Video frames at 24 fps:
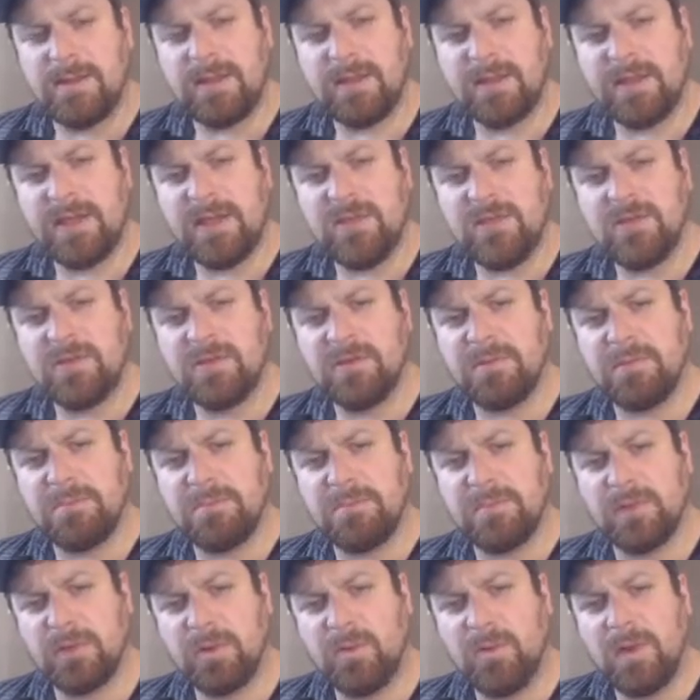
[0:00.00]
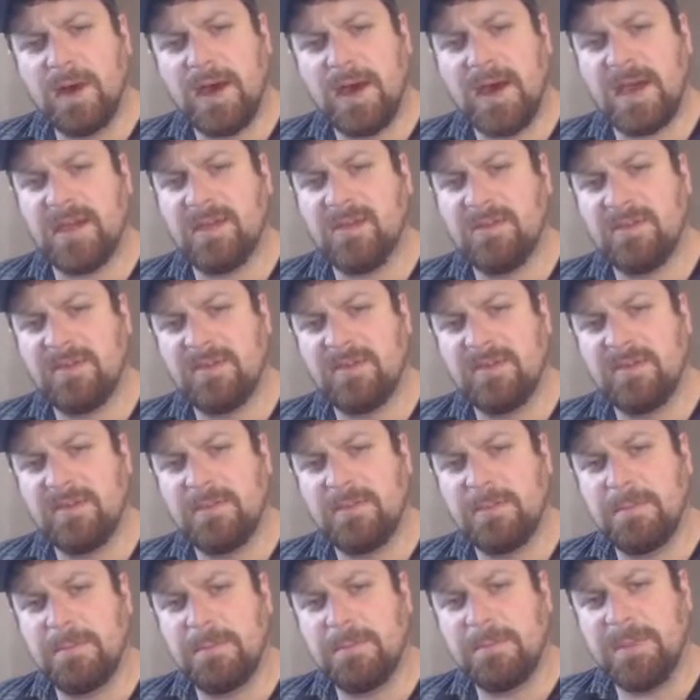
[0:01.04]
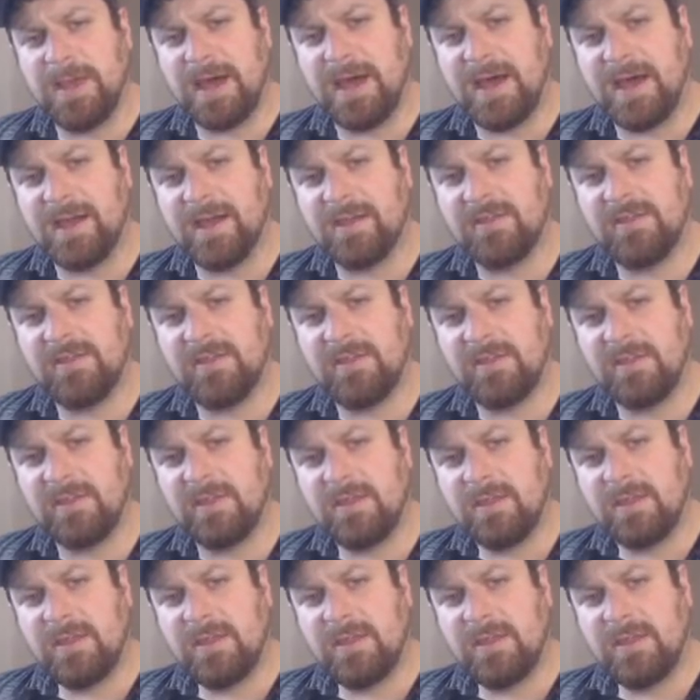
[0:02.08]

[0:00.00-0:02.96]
Legend of Blue Eyes box.